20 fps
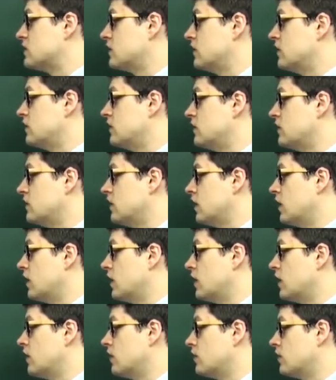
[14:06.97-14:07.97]
in
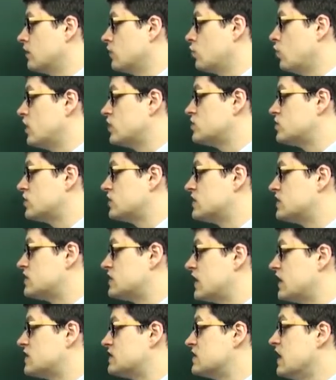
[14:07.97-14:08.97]
uh, question
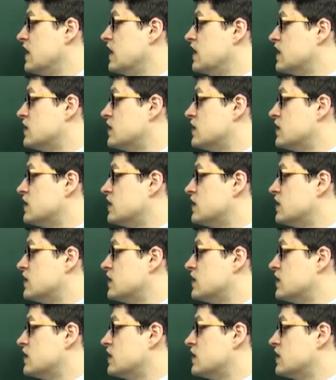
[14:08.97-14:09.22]
says,